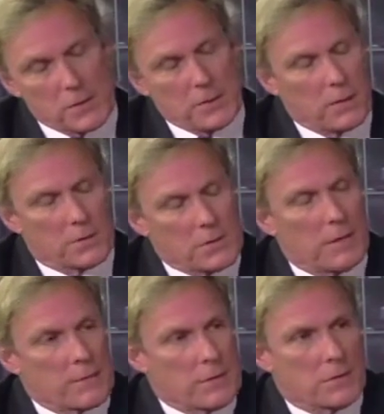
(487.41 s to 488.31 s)
City College of
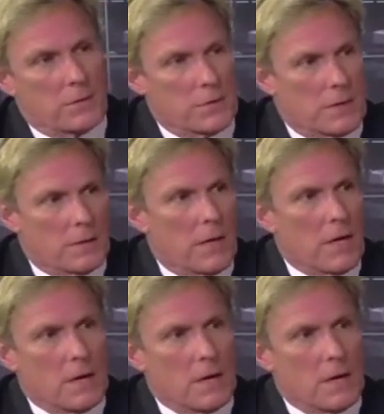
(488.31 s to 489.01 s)
San Francisco did.